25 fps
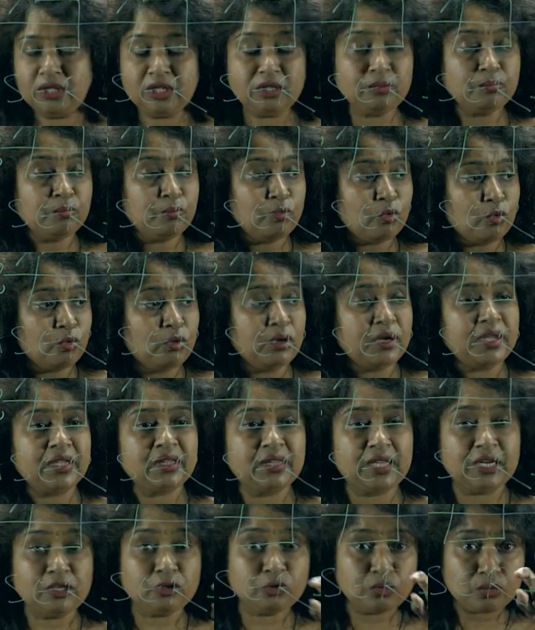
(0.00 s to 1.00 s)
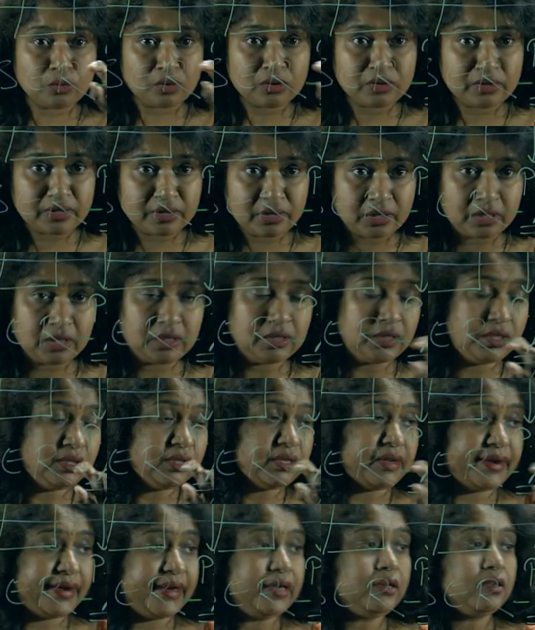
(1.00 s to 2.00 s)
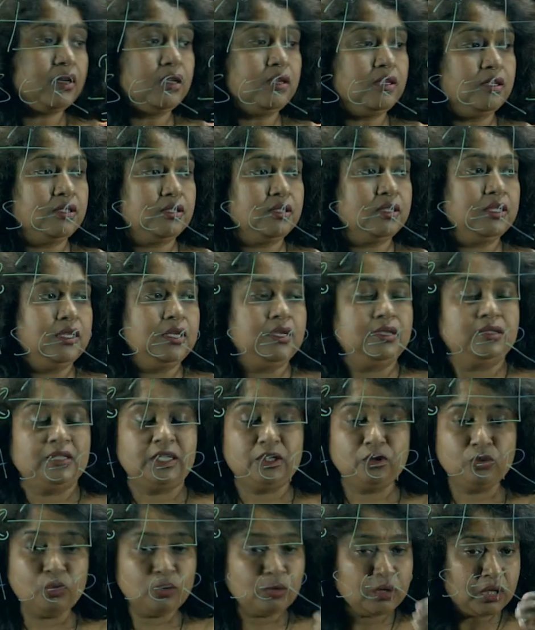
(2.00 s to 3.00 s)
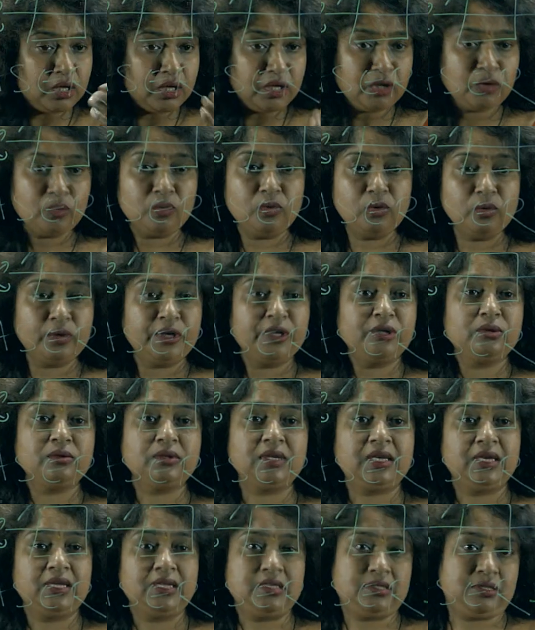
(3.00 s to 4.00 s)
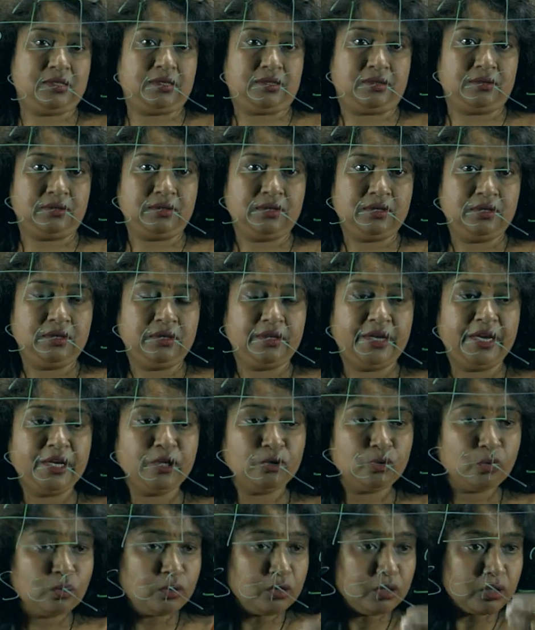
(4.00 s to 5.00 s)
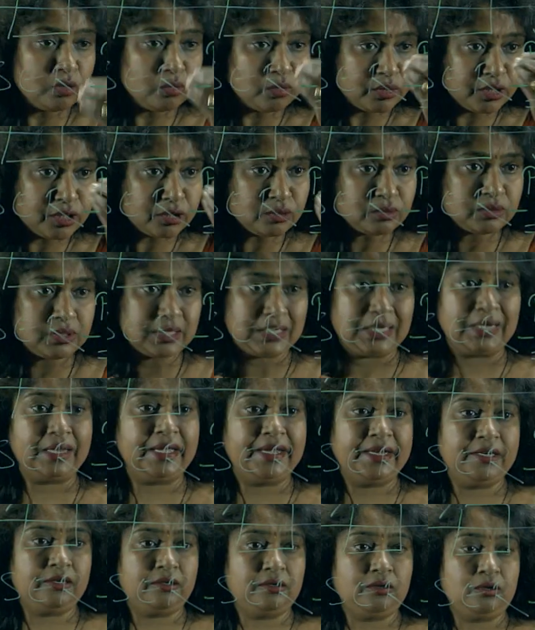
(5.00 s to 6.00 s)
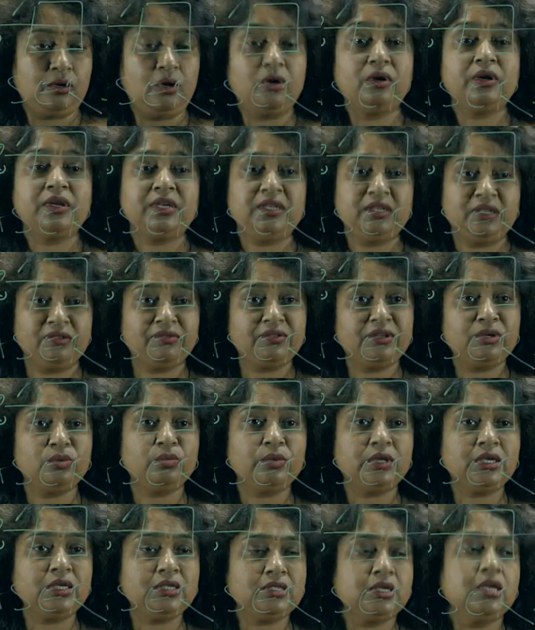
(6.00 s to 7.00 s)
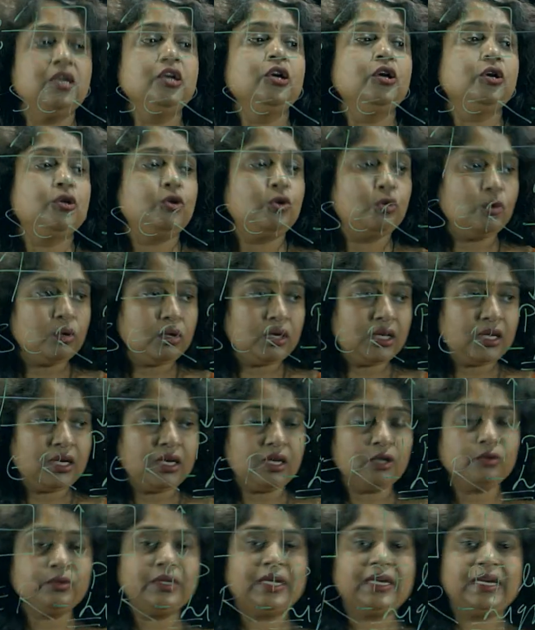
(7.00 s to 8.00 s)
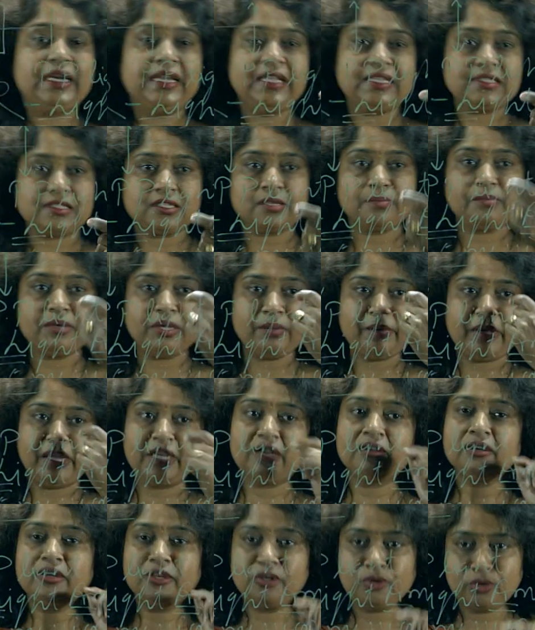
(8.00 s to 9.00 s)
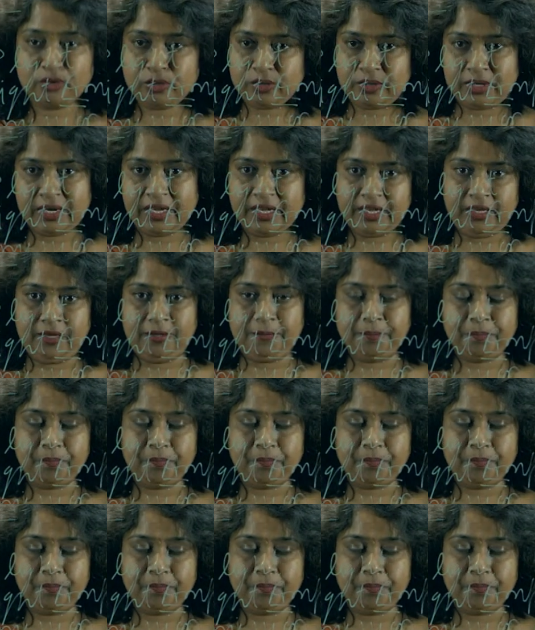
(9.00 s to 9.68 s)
in bold, and that too on in the red color, that do not look into the laser, right. Do not look into that light, or in different words, do not allow that laser beam enter into your eye.